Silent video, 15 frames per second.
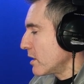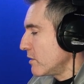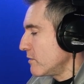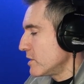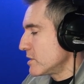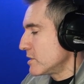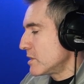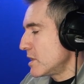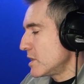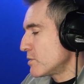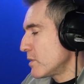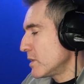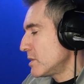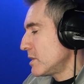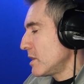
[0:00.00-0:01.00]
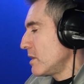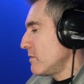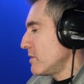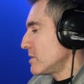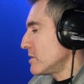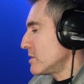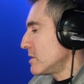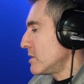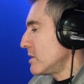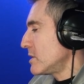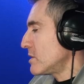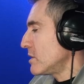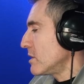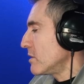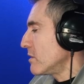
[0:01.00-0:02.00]
You've listened to this one today, you've listened to this,
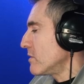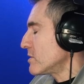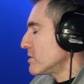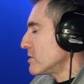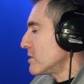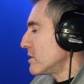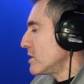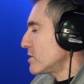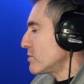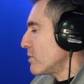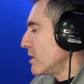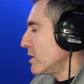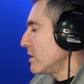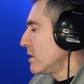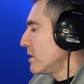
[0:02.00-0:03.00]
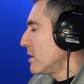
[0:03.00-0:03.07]
you know, you listened to this one.